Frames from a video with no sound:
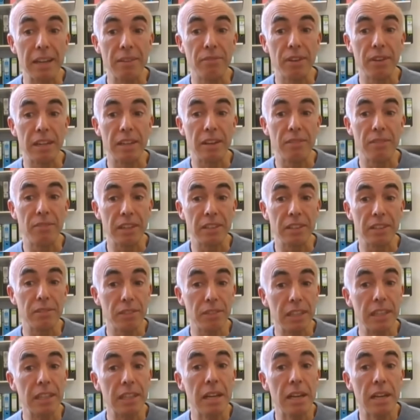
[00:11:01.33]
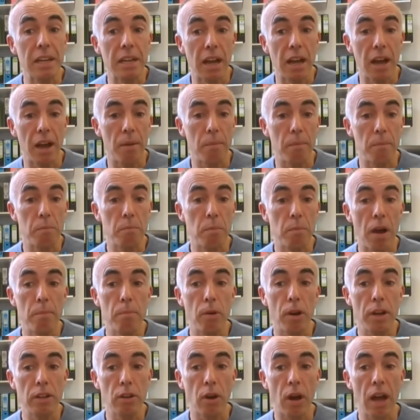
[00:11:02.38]
effectively by
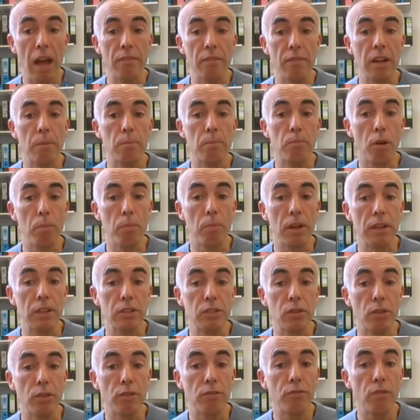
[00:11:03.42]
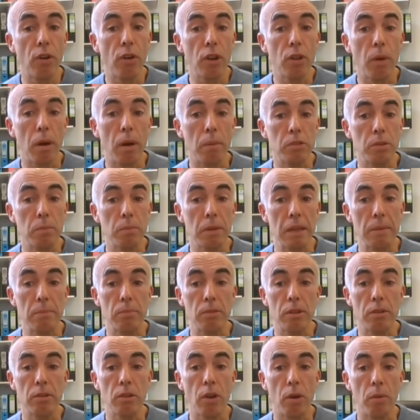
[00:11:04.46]
not having a proper sort of follow-up to people
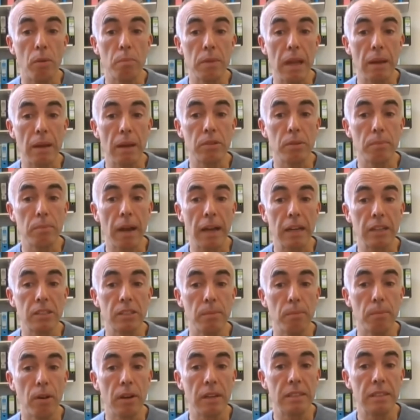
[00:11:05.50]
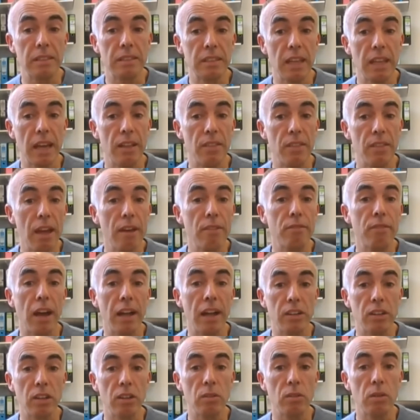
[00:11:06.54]
and not be able to maximize their
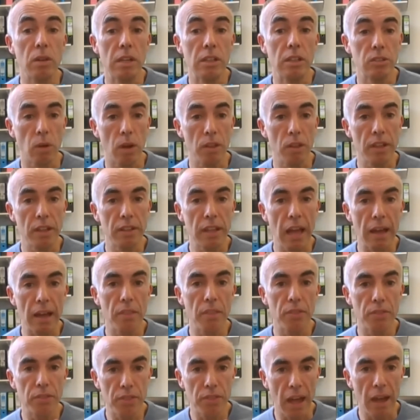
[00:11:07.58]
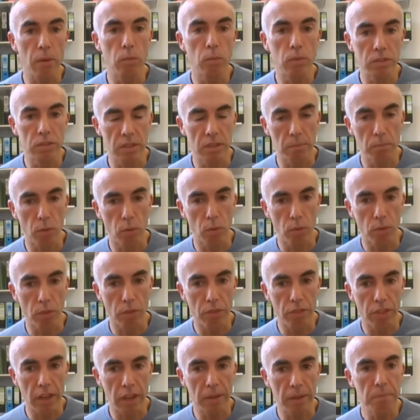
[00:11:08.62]
value. So I think that was the important
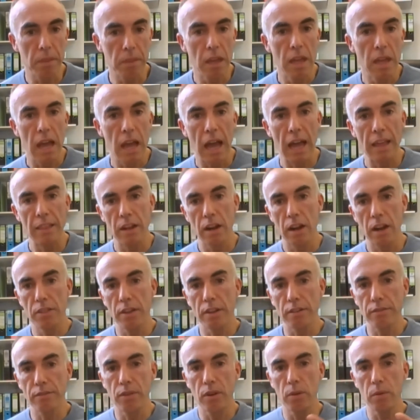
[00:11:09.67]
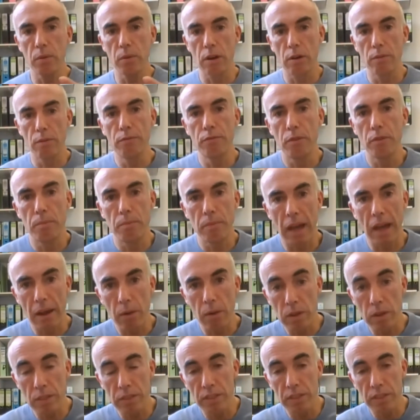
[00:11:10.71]
thing. And then I think following on from that
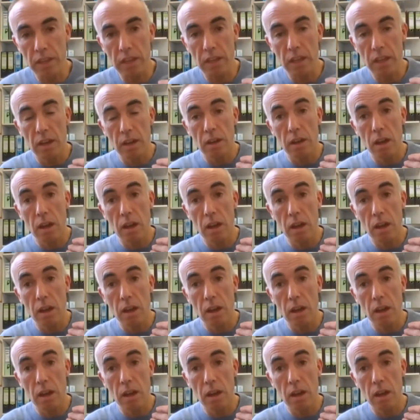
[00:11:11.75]
with the